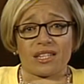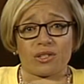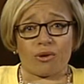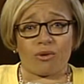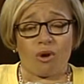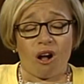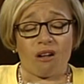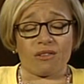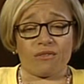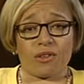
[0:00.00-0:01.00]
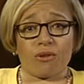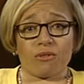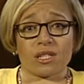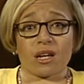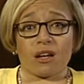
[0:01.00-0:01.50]
And so, all of
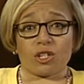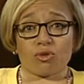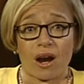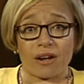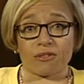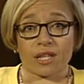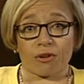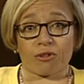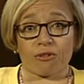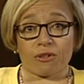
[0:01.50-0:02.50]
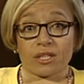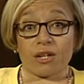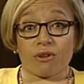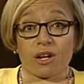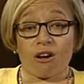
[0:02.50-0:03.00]
those uh, trials that are
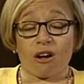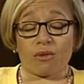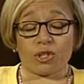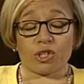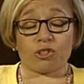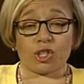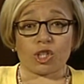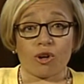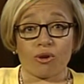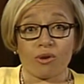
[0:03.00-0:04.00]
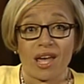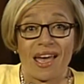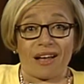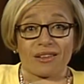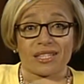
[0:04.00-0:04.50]
currently going on, which could
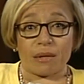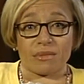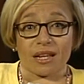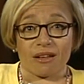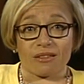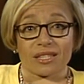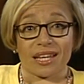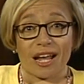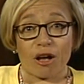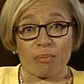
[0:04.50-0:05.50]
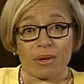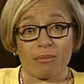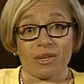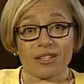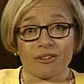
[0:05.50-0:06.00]
show how stem cells can
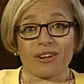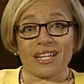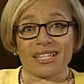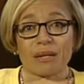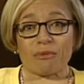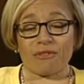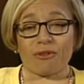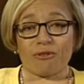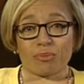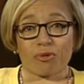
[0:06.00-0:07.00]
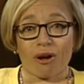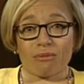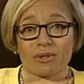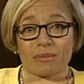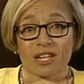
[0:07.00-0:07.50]
help ameliorate some of those
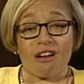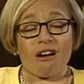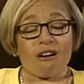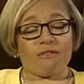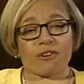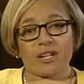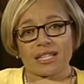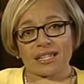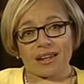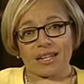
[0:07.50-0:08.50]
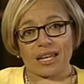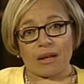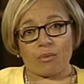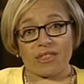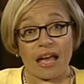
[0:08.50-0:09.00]
problems, are very
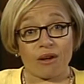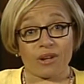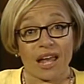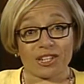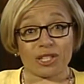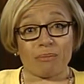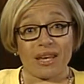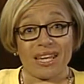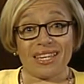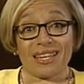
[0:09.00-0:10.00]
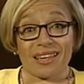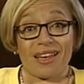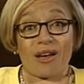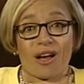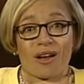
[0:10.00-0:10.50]
exciting. And without actually
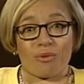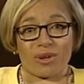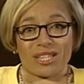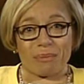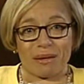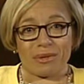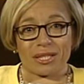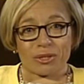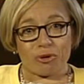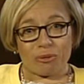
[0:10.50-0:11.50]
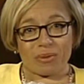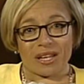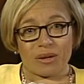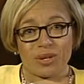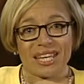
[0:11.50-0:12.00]
banking uh, one's baby's
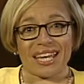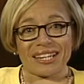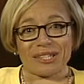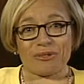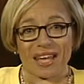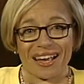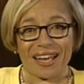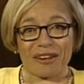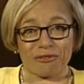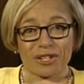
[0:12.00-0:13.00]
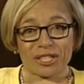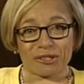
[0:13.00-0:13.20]
cord blood, we can't do that kind of